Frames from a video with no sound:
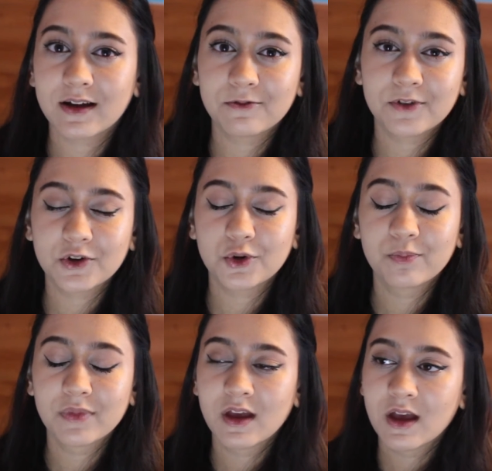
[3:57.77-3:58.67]
I
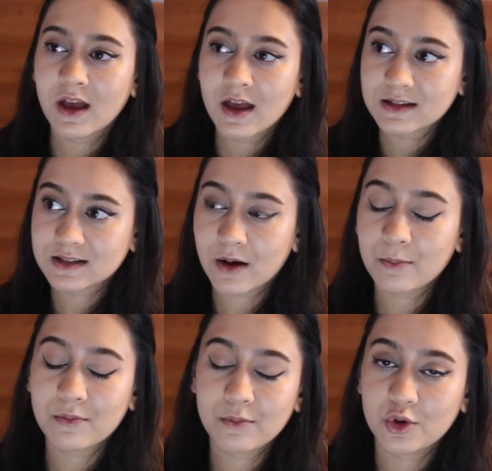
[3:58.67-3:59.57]
feel.
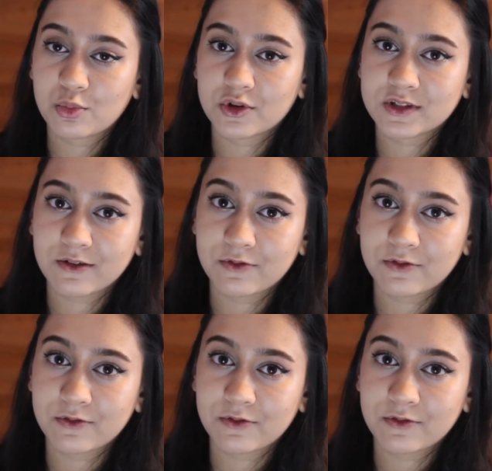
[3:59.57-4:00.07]
Some mood boards I